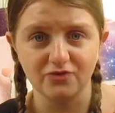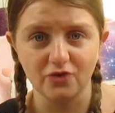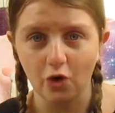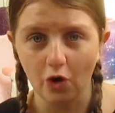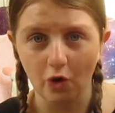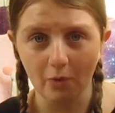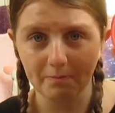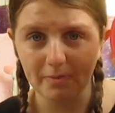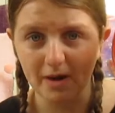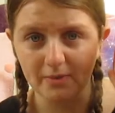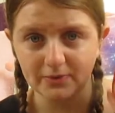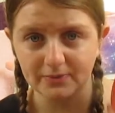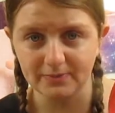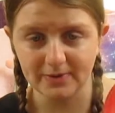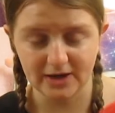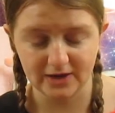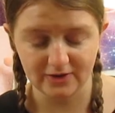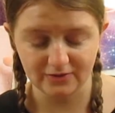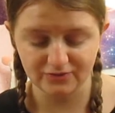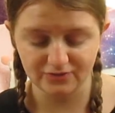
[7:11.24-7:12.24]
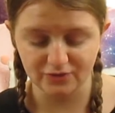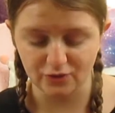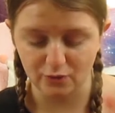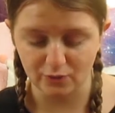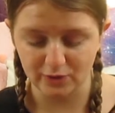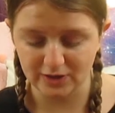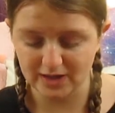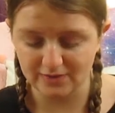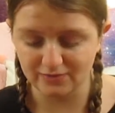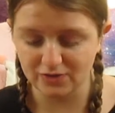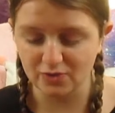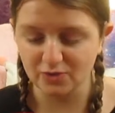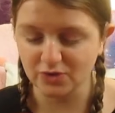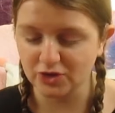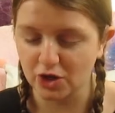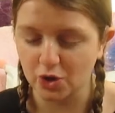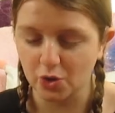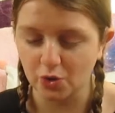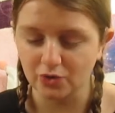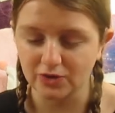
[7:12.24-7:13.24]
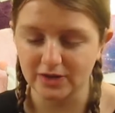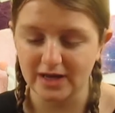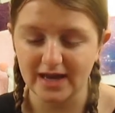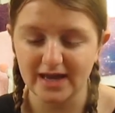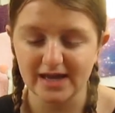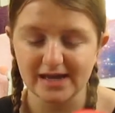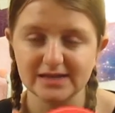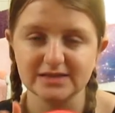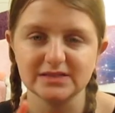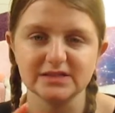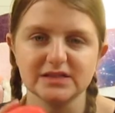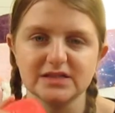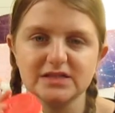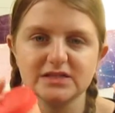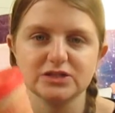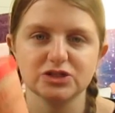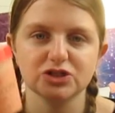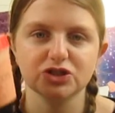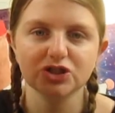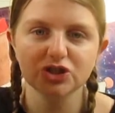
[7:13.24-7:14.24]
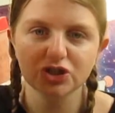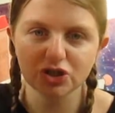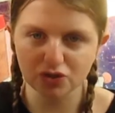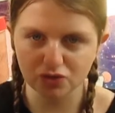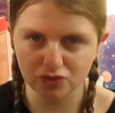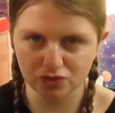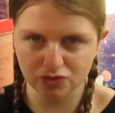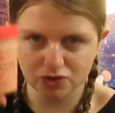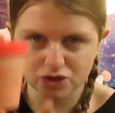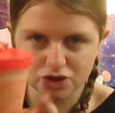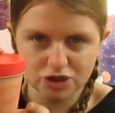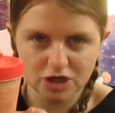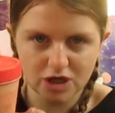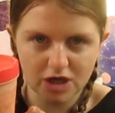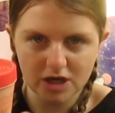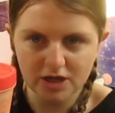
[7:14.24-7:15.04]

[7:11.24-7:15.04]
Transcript: or bubble bath, or whatever you want to call it. It is huge.